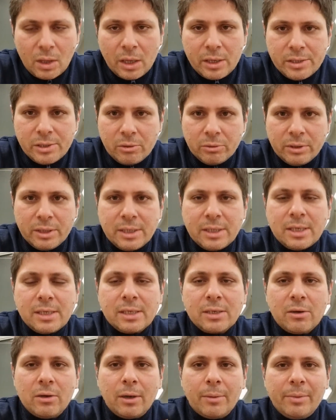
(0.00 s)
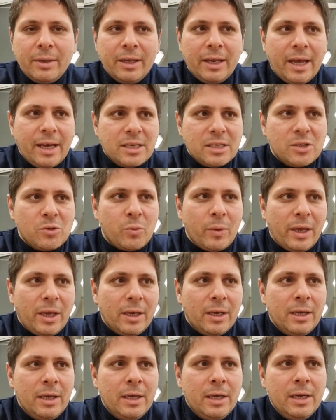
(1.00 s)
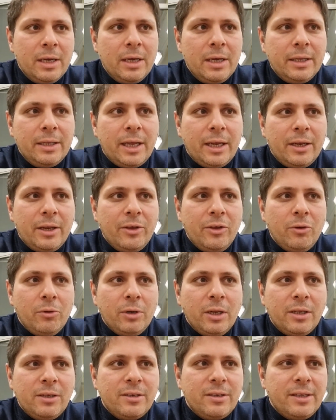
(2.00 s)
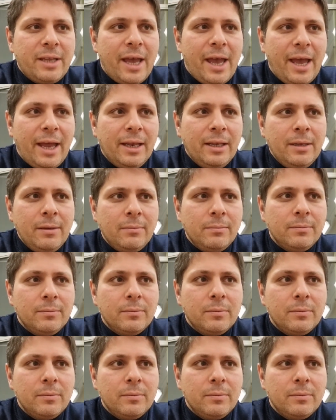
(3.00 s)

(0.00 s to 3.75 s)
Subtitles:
So this is gonna be next week. Then Unit 10